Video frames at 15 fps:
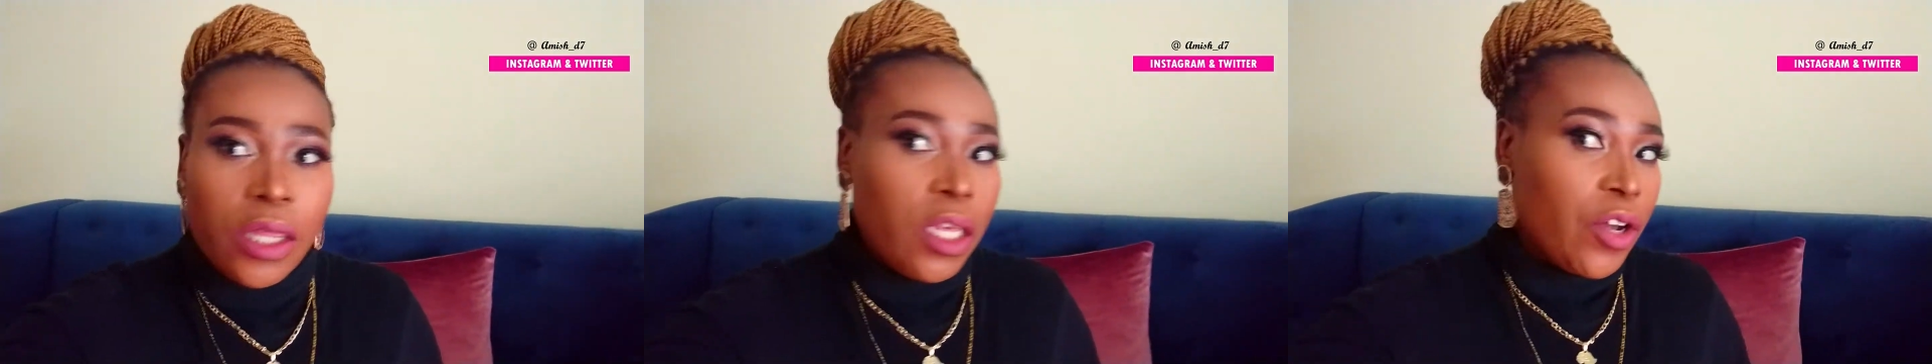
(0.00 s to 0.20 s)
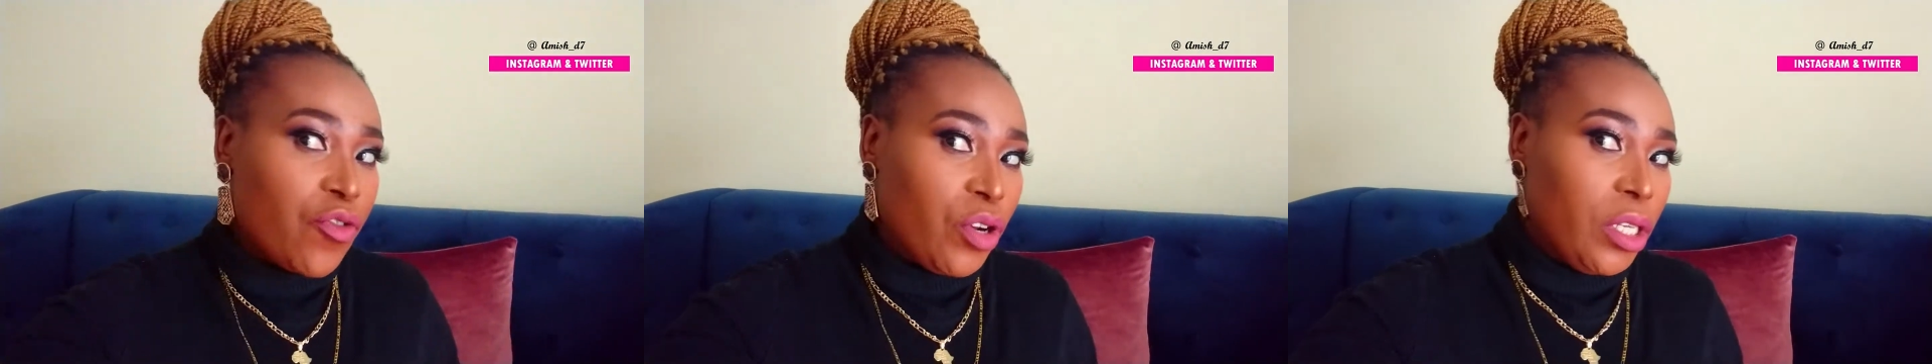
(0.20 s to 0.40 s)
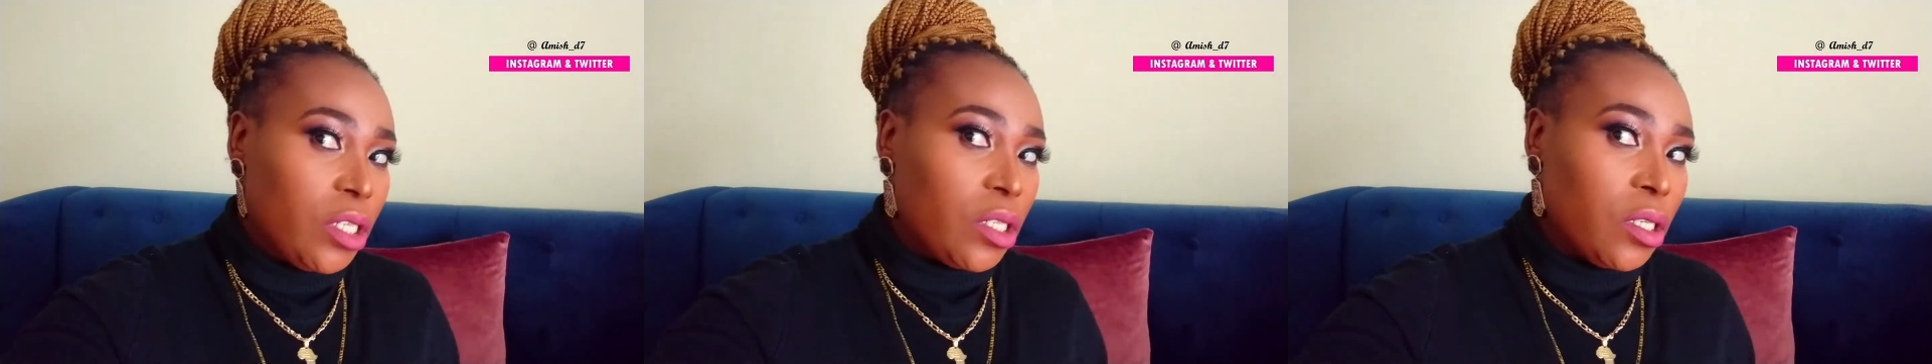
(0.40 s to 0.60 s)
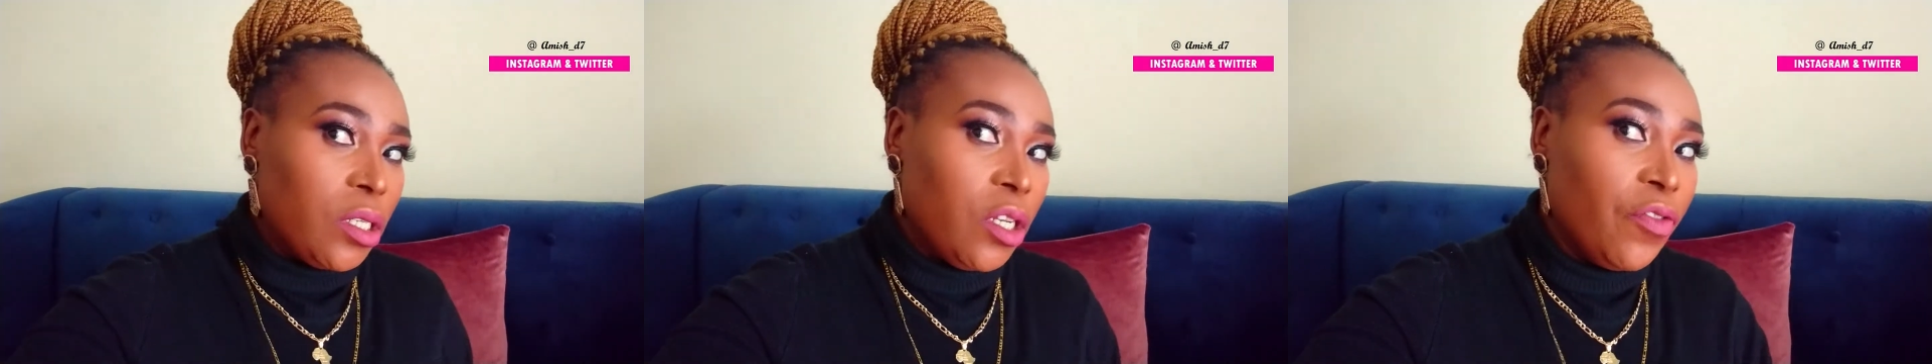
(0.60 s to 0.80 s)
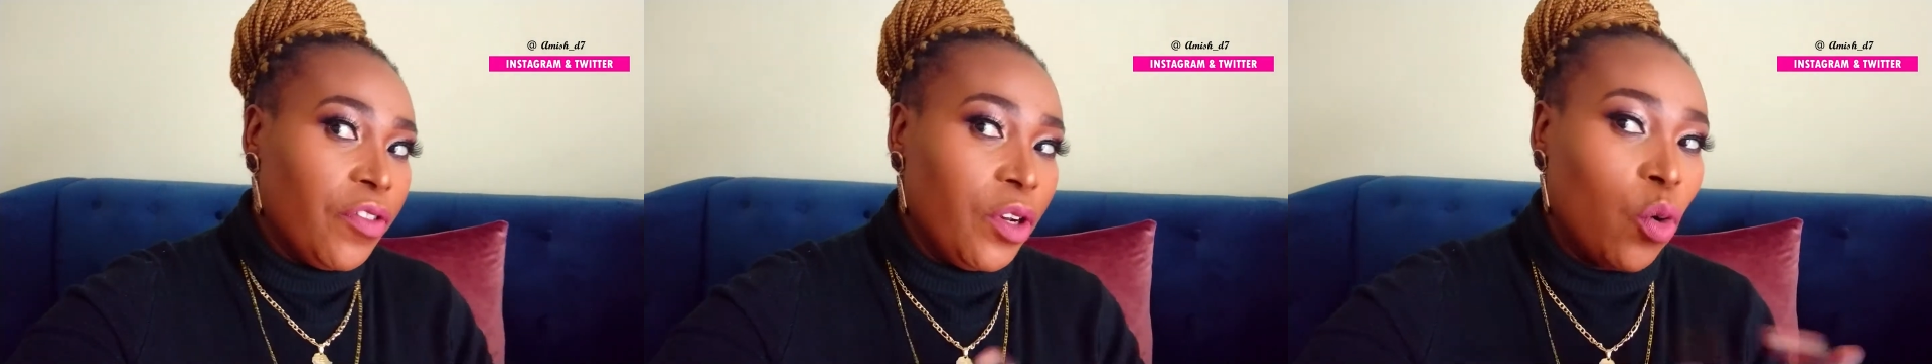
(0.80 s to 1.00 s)
The reason
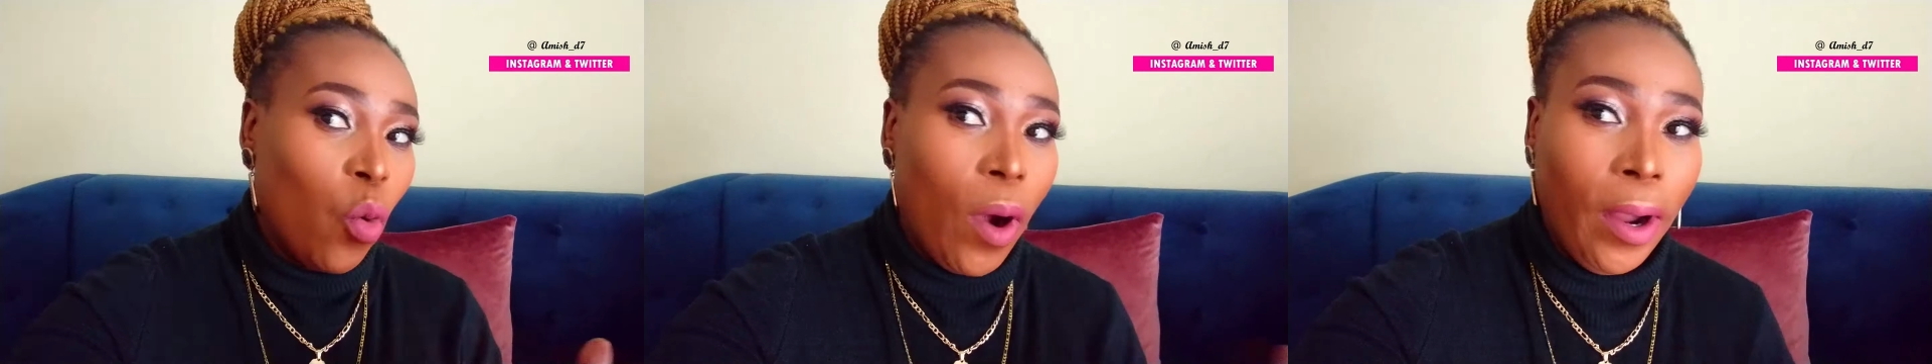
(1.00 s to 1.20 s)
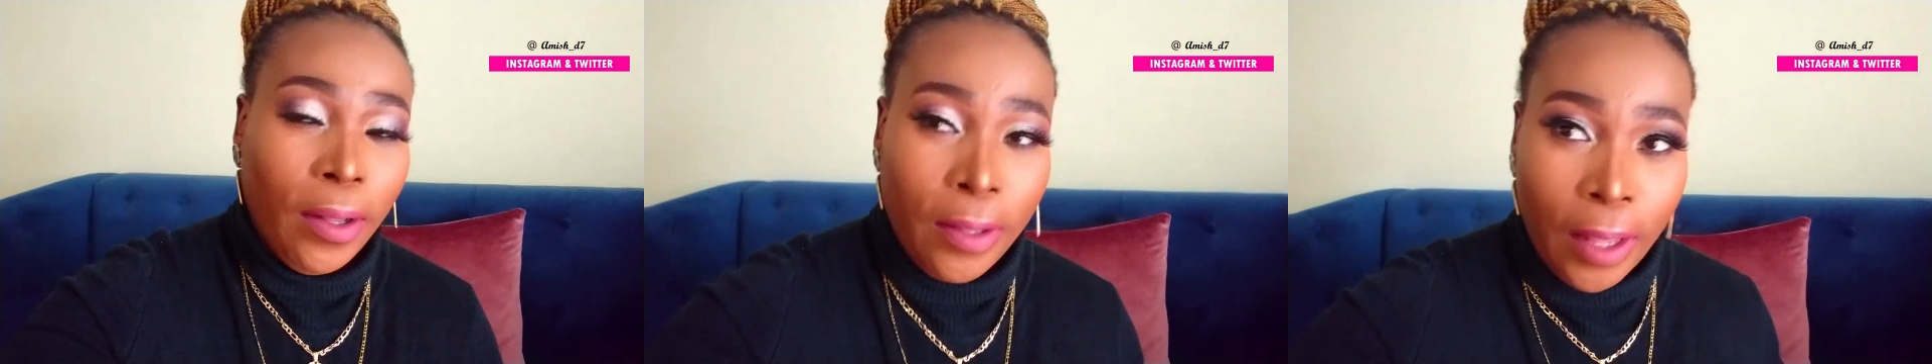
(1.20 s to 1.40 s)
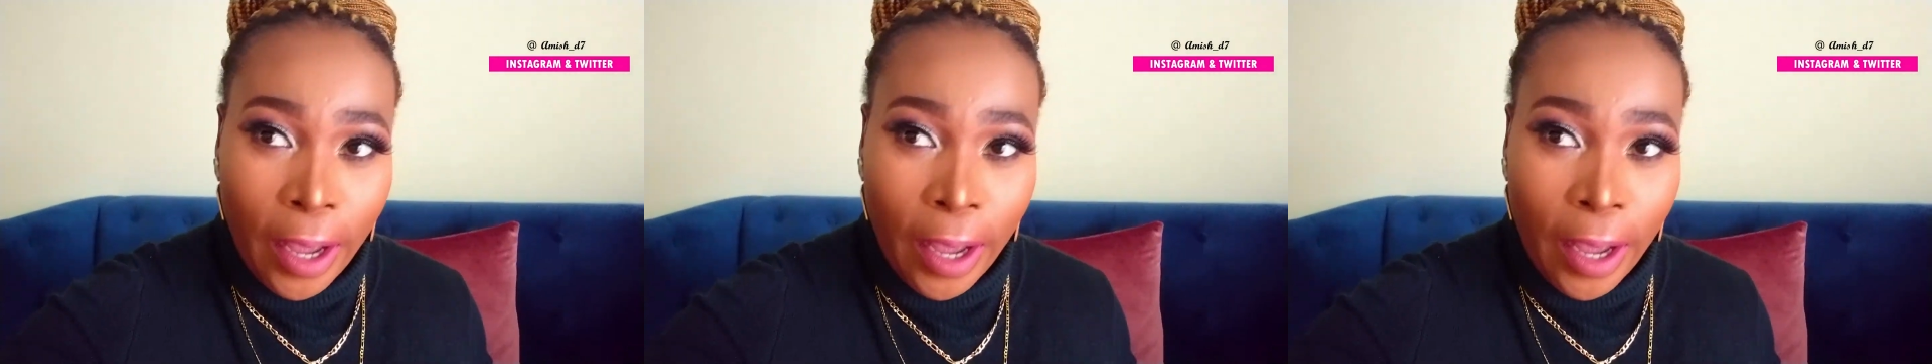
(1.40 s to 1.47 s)
even while